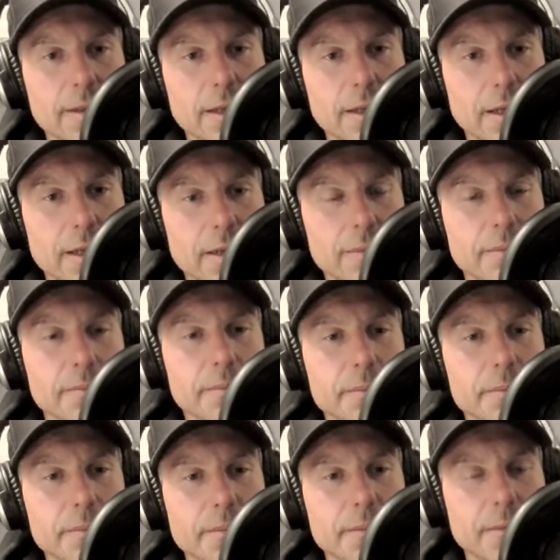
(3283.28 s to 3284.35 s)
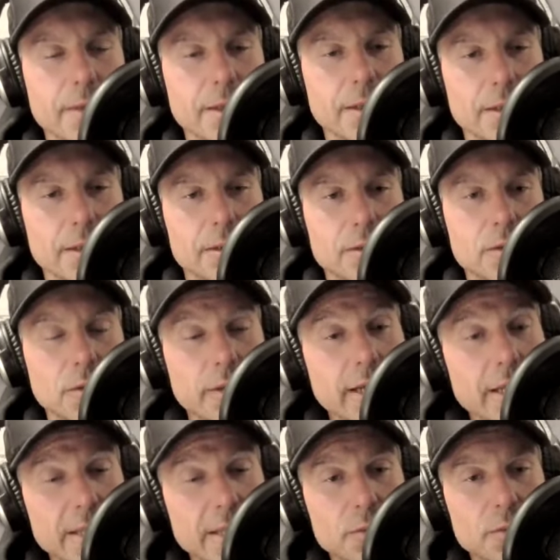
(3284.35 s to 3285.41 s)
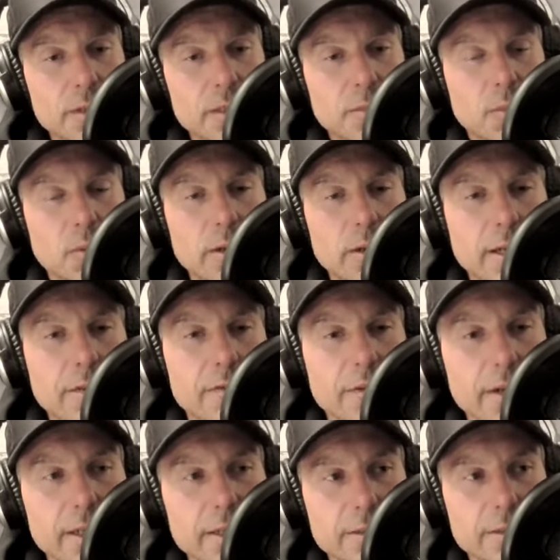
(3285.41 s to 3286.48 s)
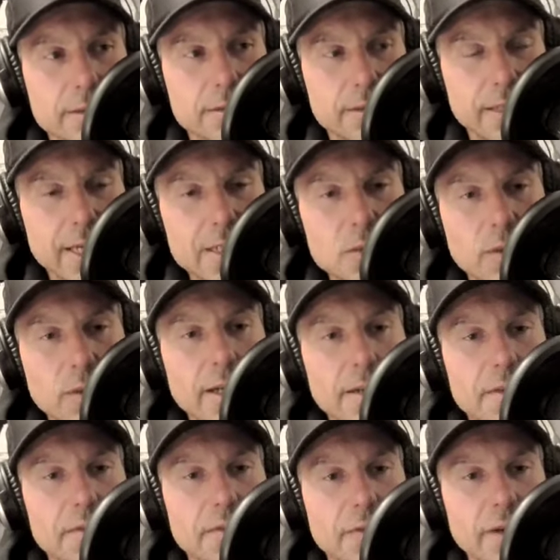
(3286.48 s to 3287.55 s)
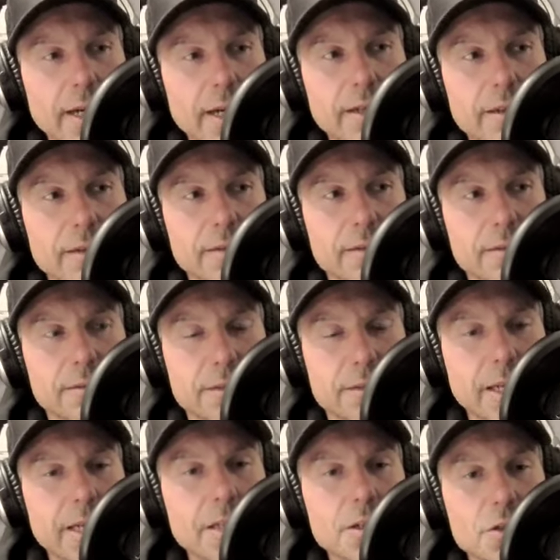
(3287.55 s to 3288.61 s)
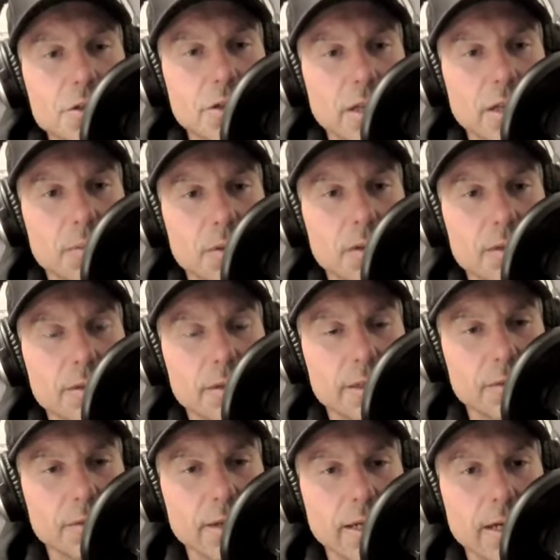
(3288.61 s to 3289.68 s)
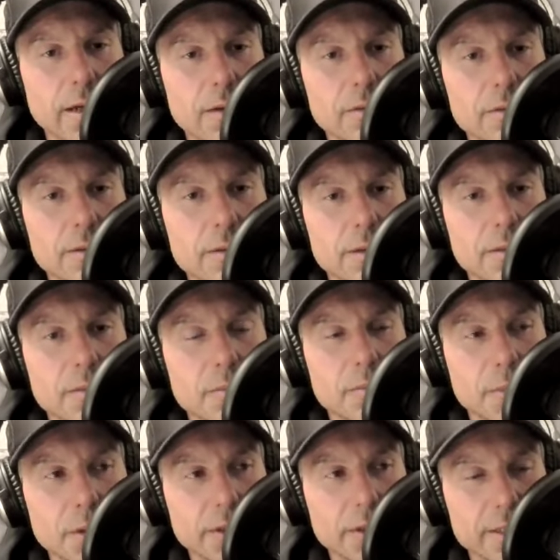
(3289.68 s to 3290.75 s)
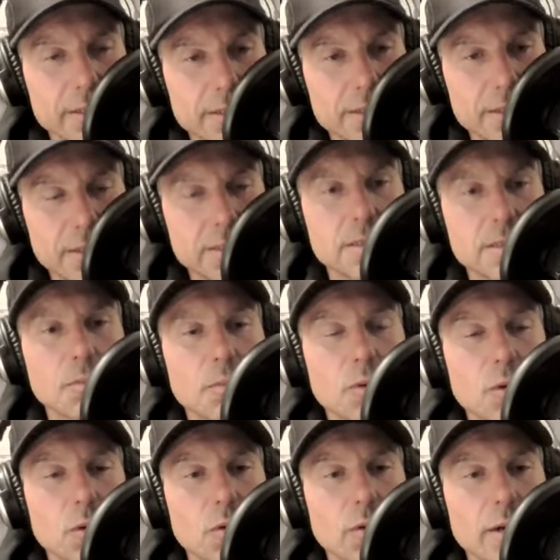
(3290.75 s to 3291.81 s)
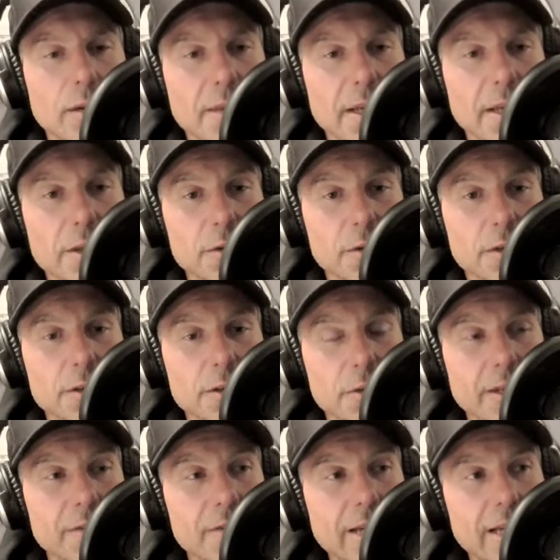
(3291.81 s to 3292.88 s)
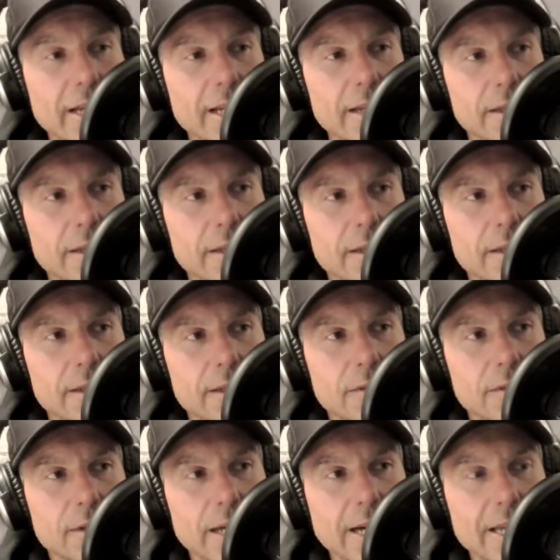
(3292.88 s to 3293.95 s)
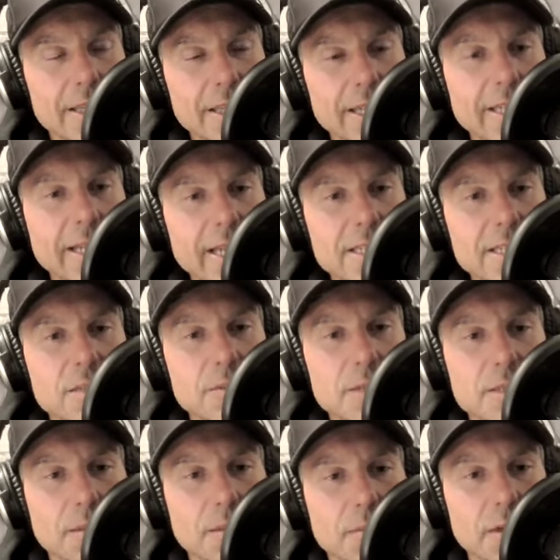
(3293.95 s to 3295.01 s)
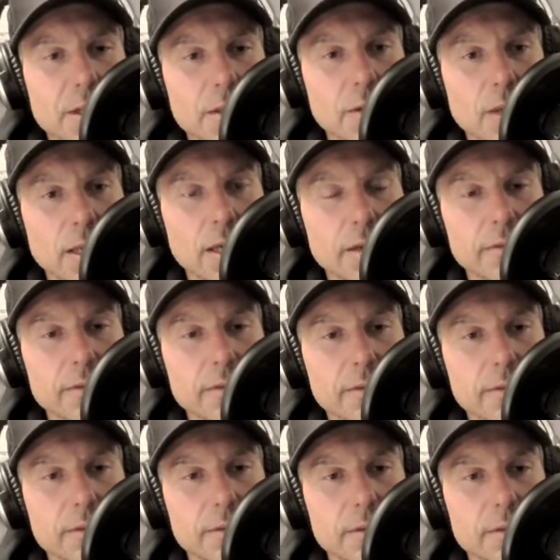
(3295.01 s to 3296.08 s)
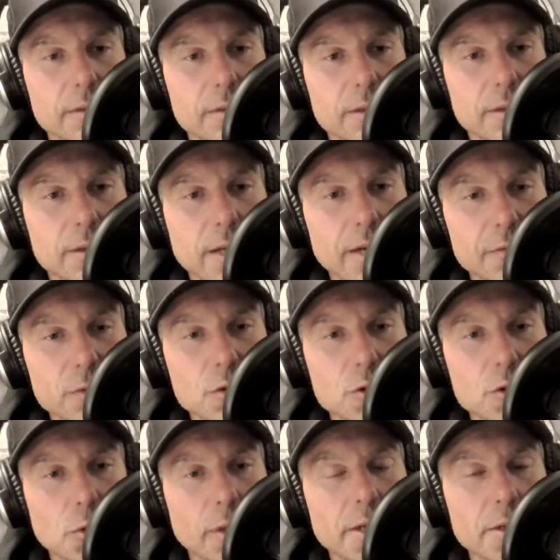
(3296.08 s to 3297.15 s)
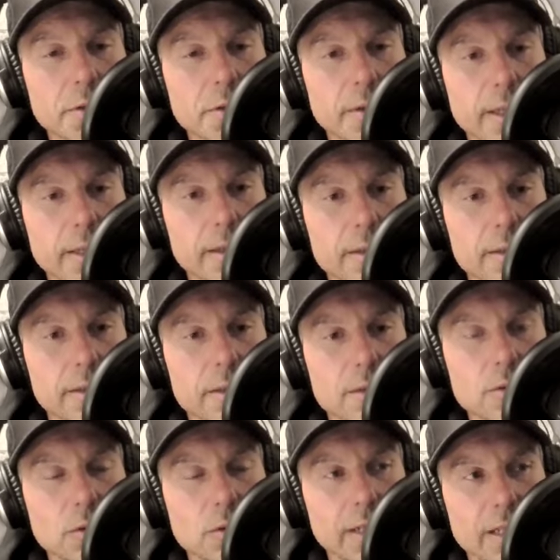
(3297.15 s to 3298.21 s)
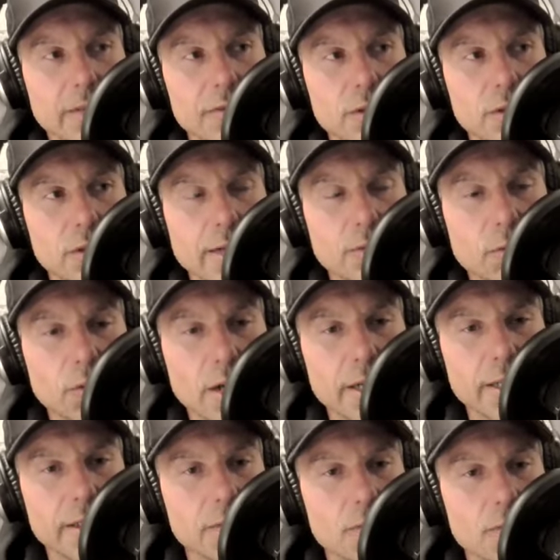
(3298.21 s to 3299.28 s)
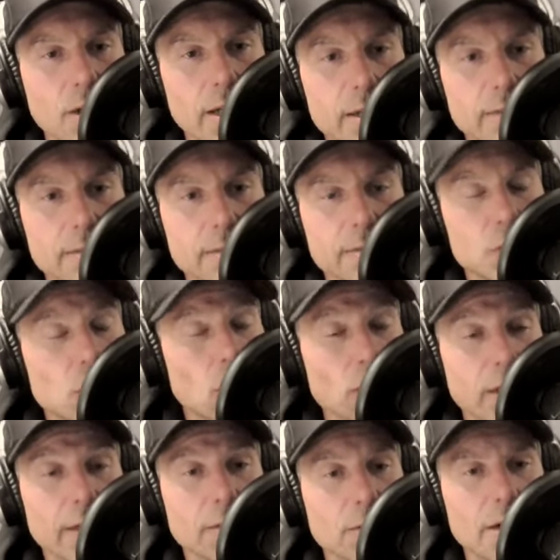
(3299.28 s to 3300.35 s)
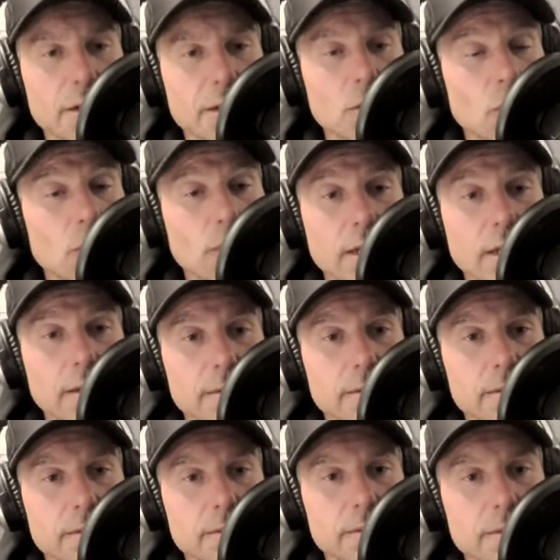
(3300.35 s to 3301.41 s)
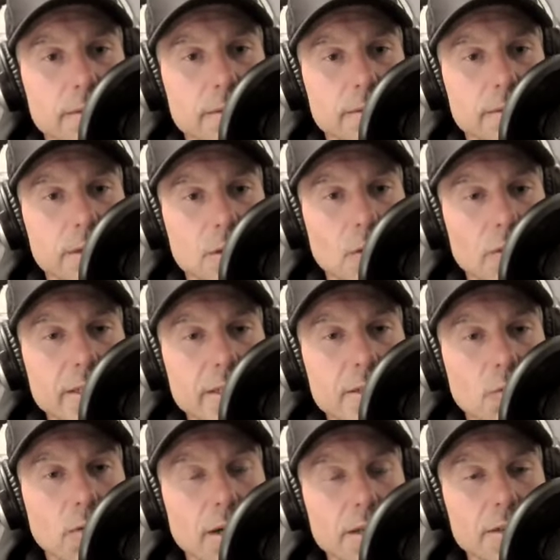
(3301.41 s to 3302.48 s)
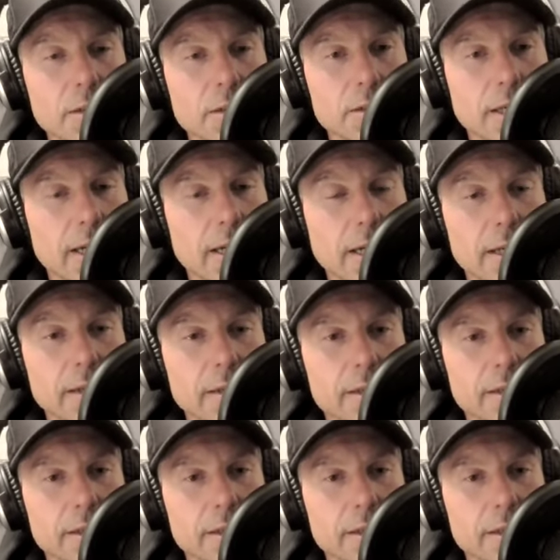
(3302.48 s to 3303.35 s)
Um, So yeah, that's really important, I find, is that's why I find staying in shape year round, build a consistent program that you can do. And I think it has to be something you love. You have to enjoy doing it. So like if you like running, then run. If you don't like running, don't run. You don't need to run to hunt.